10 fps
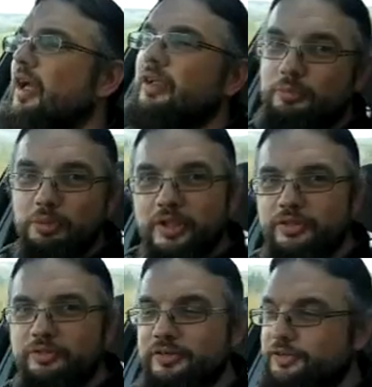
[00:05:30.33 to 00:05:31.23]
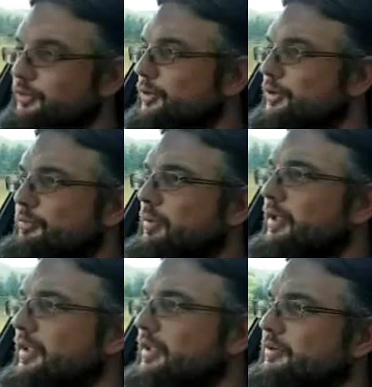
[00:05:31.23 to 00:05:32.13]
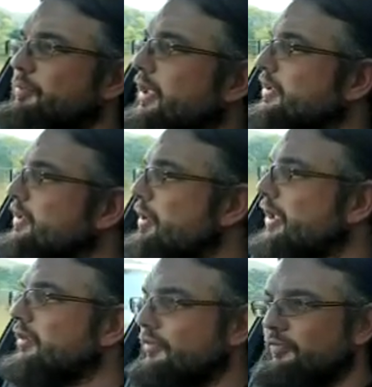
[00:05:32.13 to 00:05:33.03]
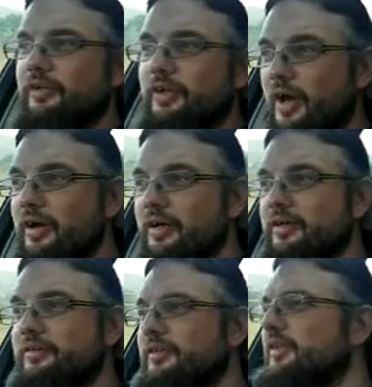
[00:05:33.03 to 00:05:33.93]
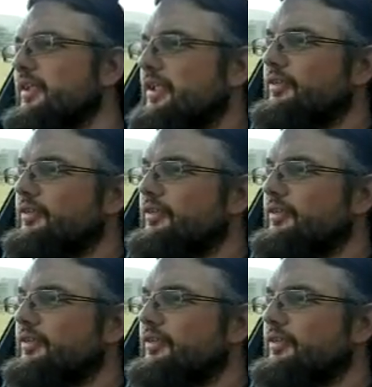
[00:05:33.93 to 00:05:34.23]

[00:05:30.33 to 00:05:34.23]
The brakes are as you would expect. The pedal is very hard, it